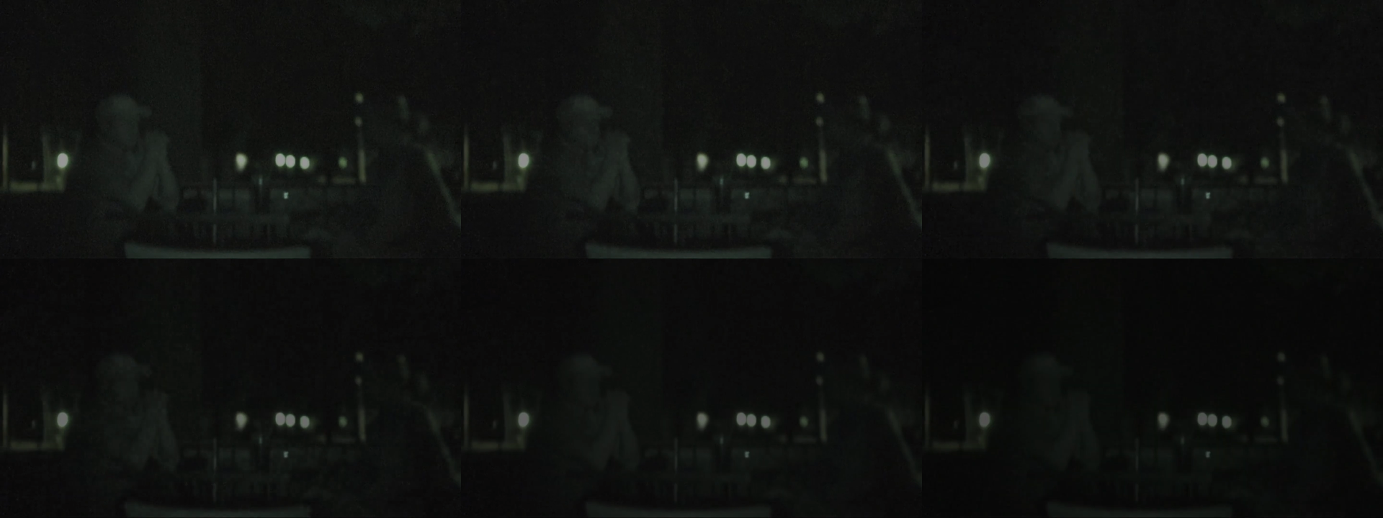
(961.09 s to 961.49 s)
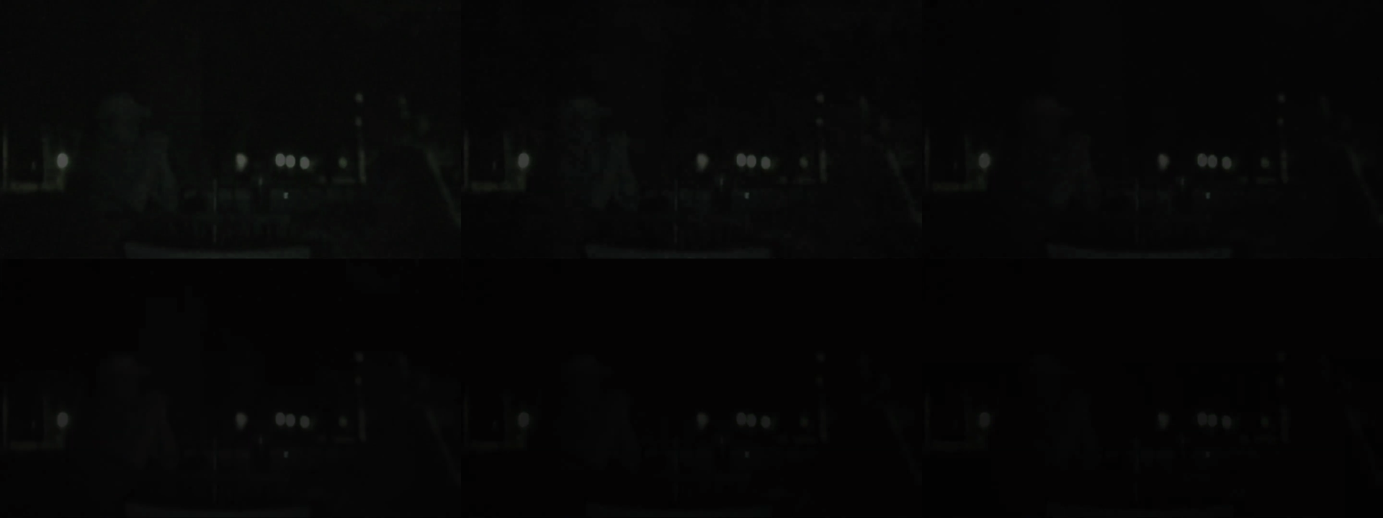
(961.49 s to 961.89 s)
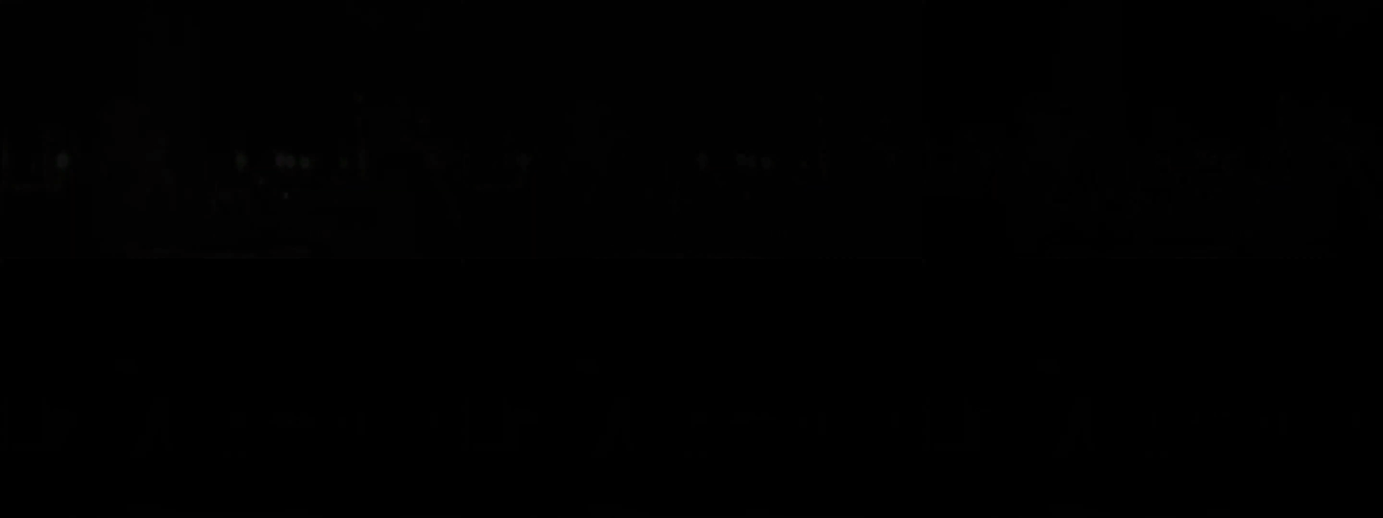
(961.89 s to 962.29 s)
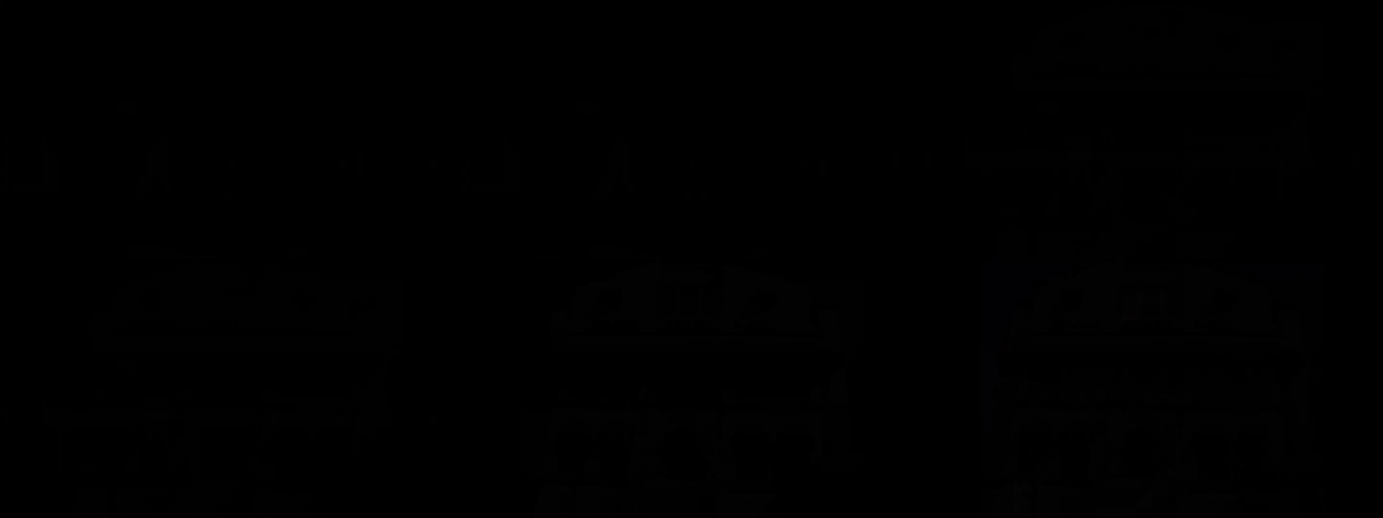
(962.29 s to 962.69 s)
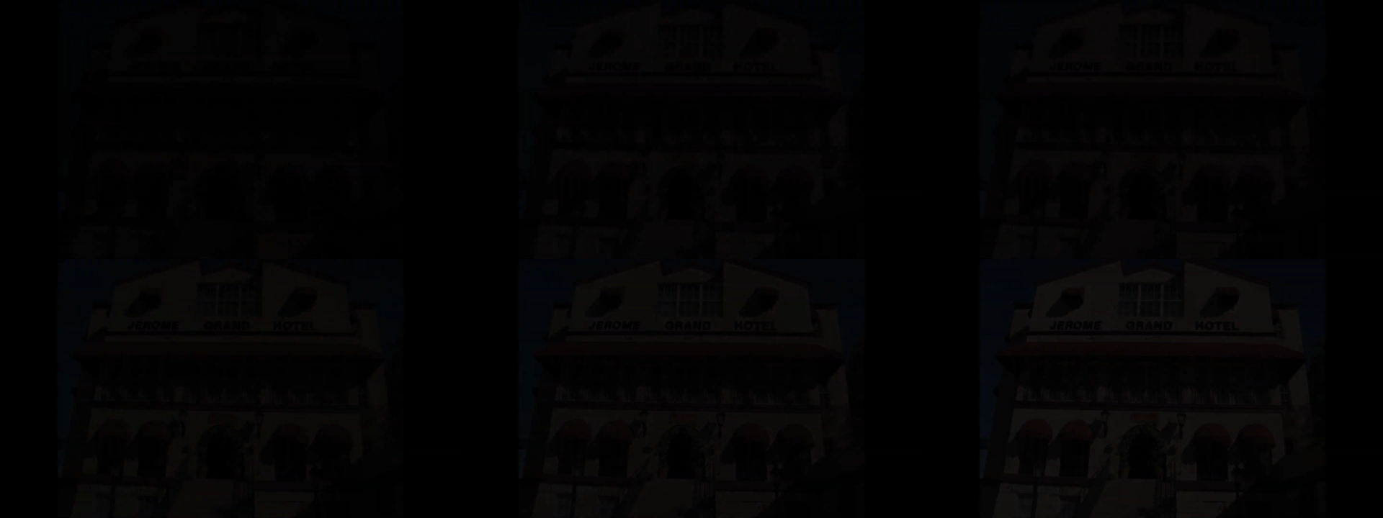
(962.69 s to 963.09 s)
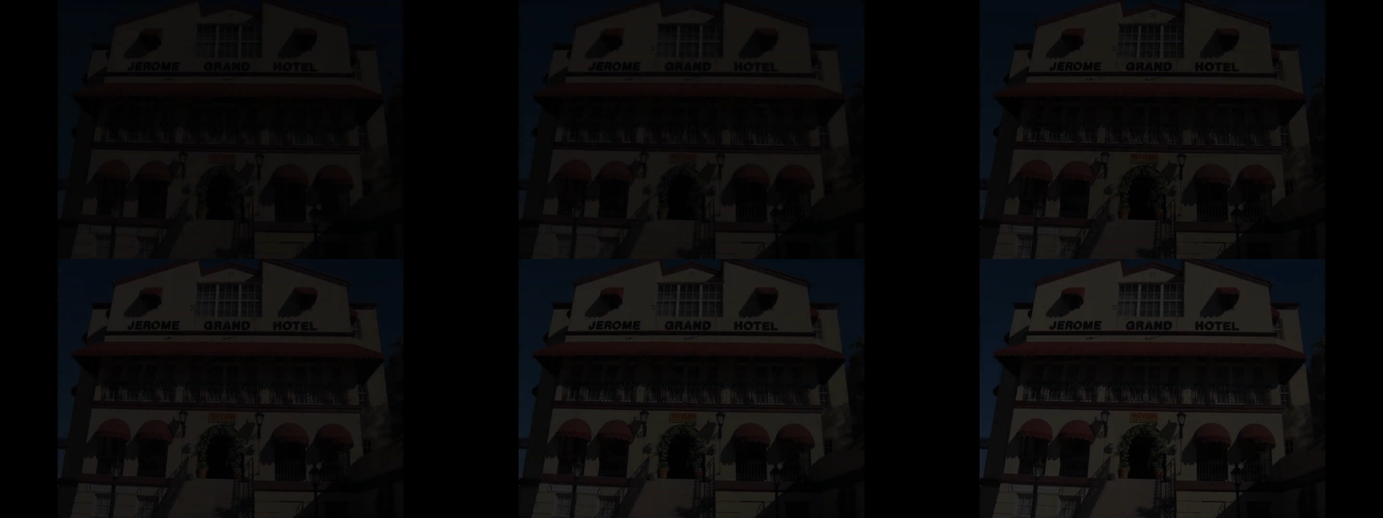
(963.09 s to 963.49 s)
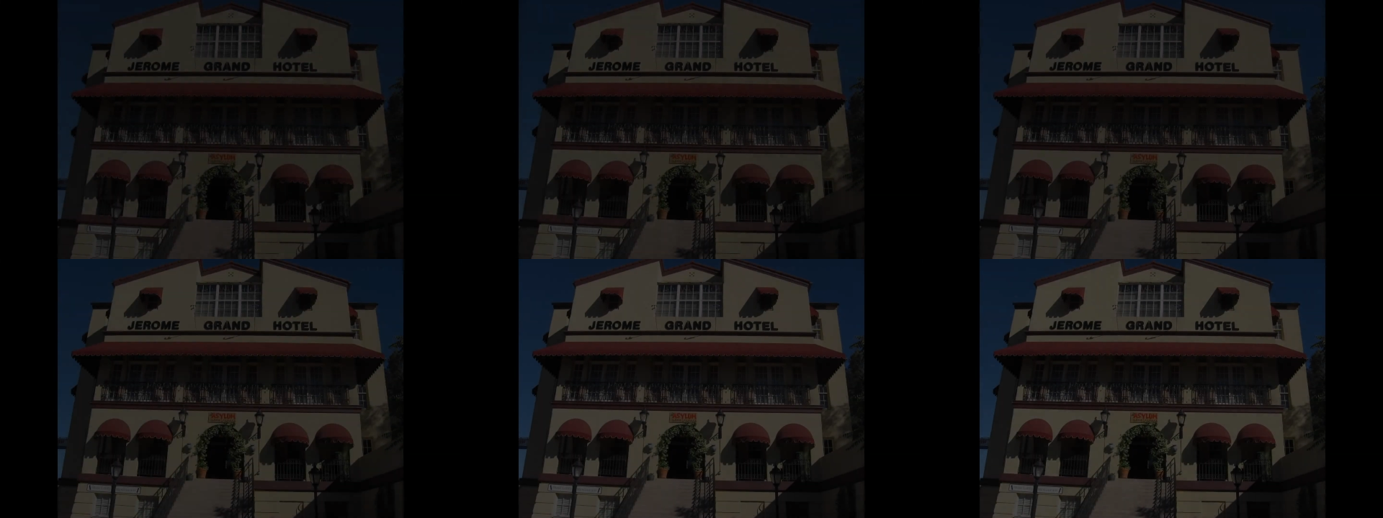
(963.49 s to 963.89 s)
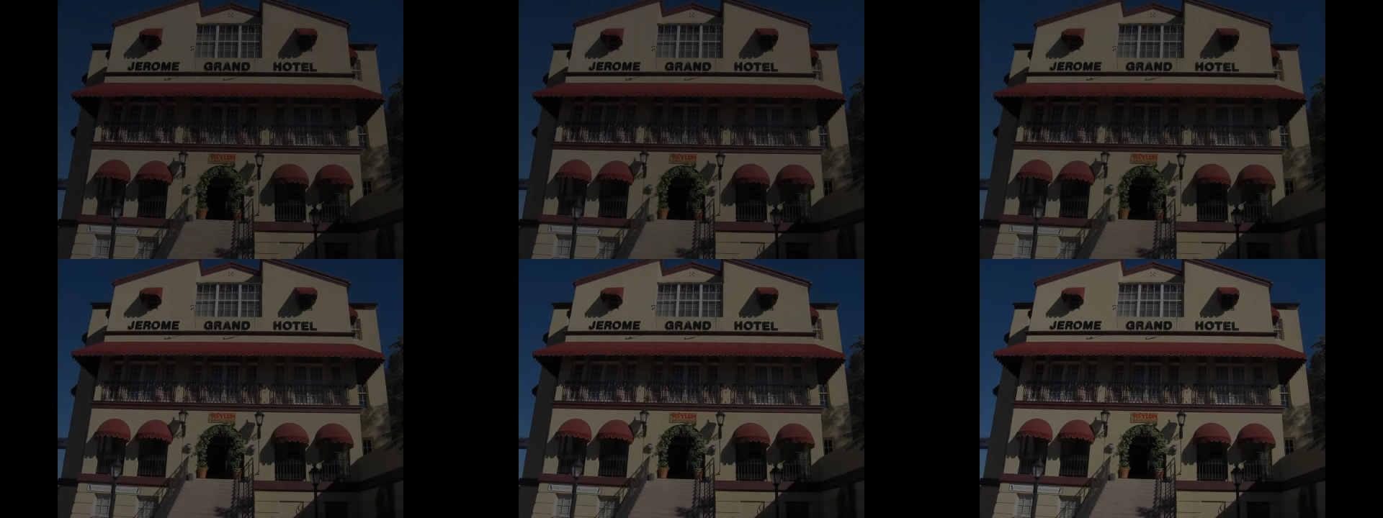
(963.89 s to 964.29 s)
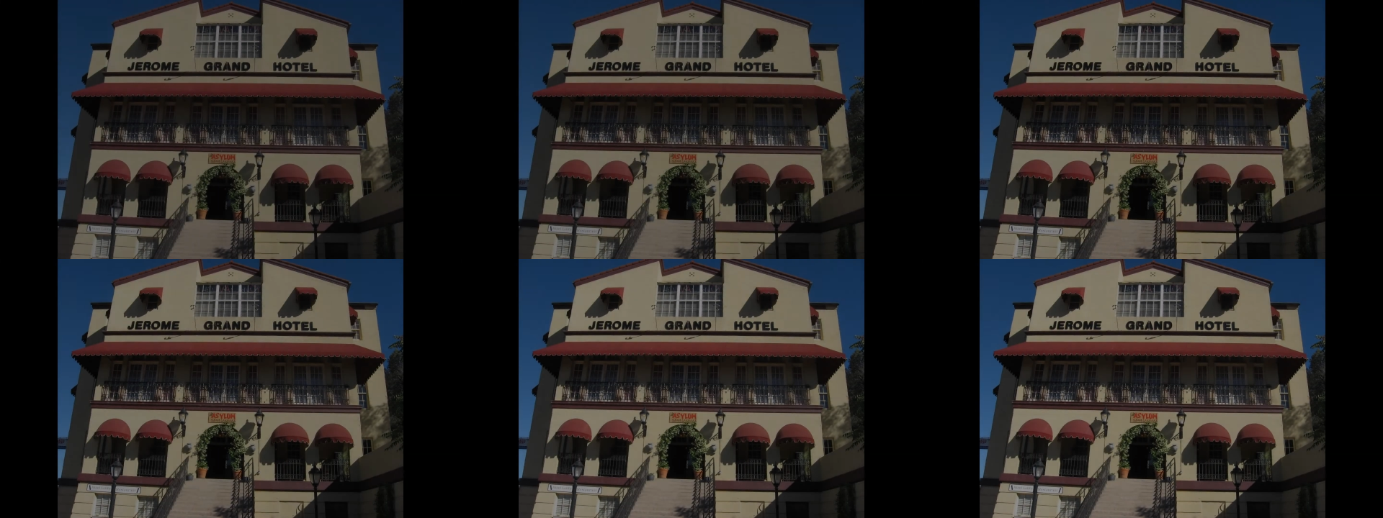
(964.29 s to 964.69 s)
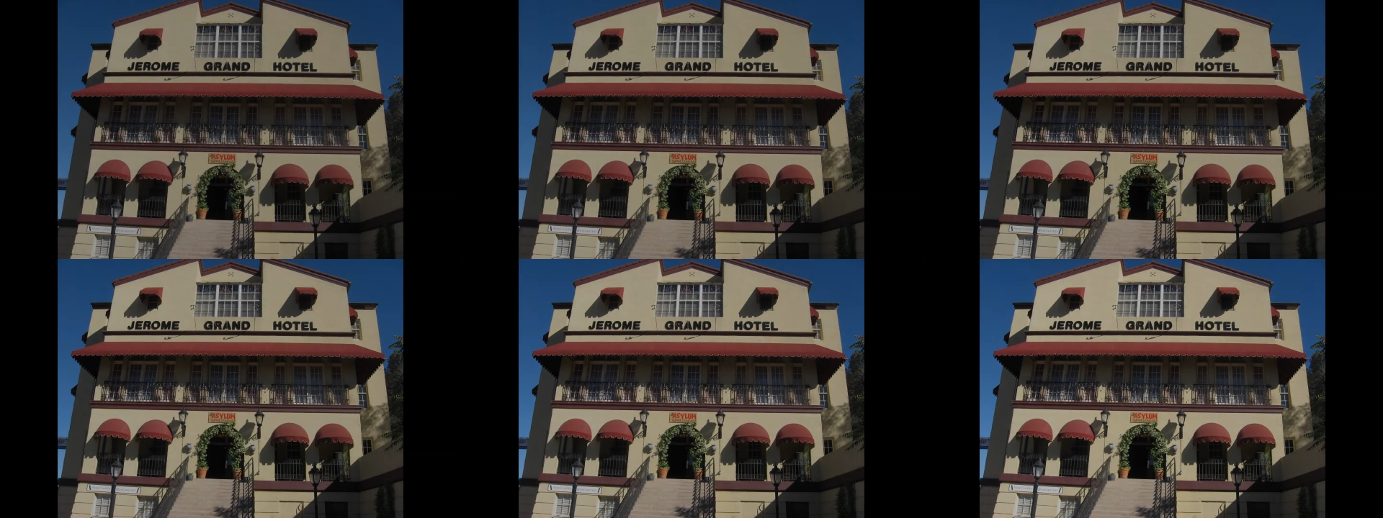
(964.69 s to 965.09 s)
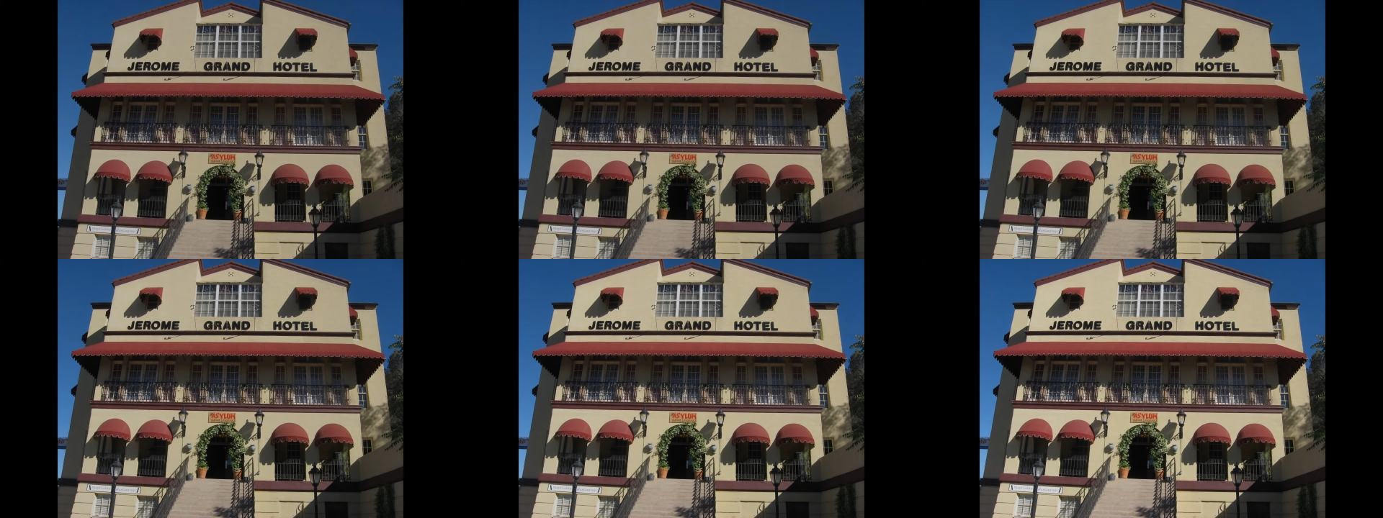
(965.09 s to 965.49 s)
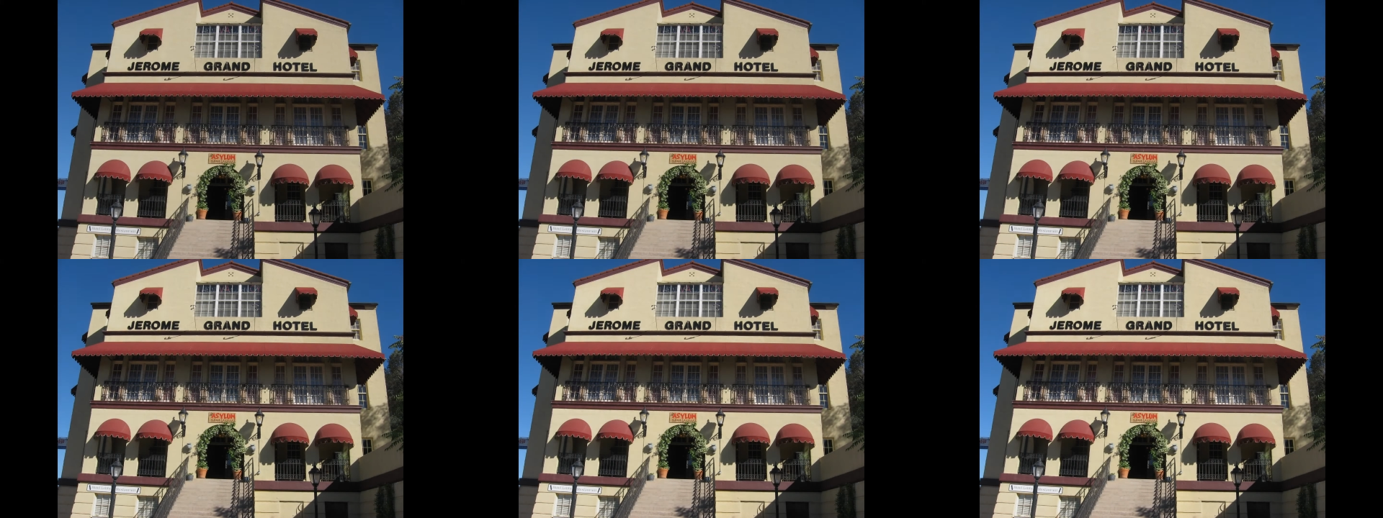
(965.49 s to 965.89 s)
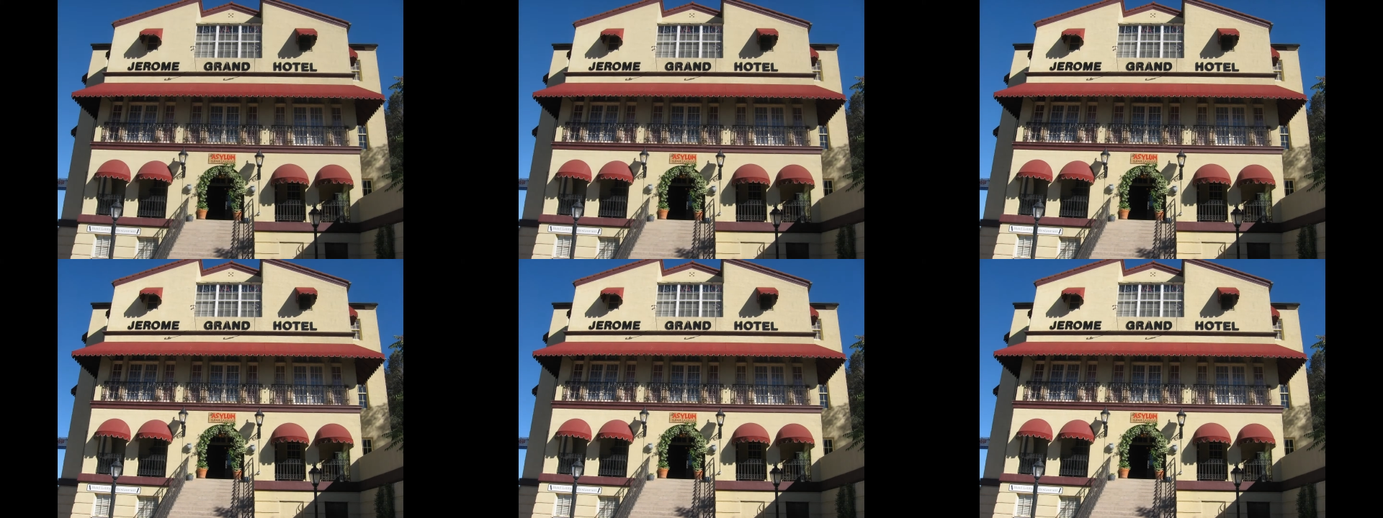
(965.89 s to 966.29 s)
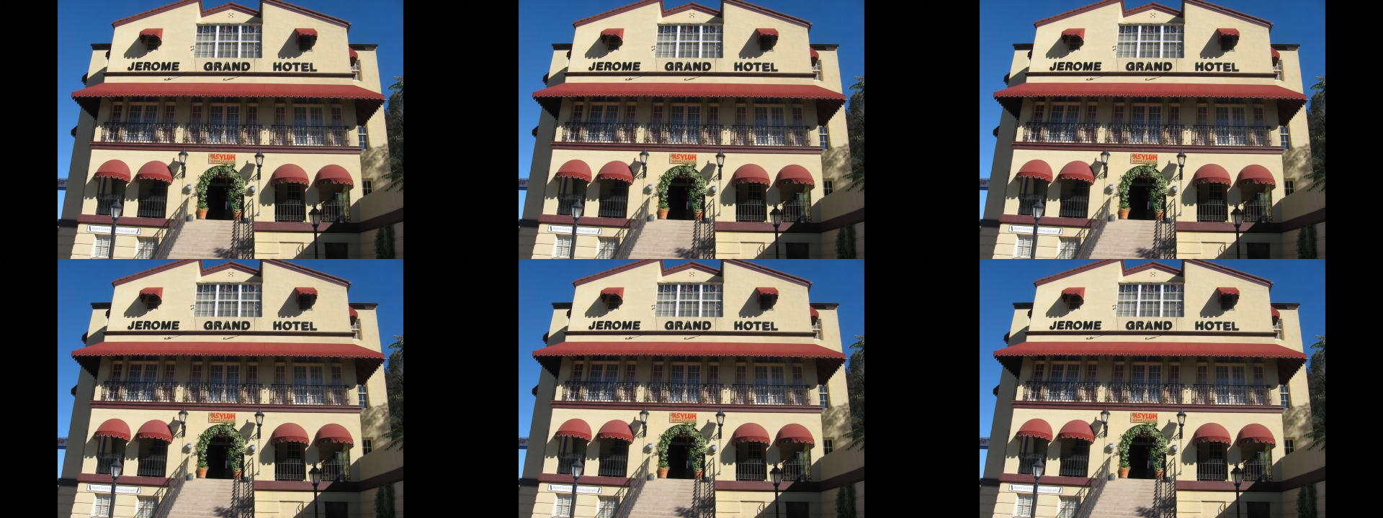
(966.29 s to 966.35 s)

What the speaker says: [unreadable: no face in view]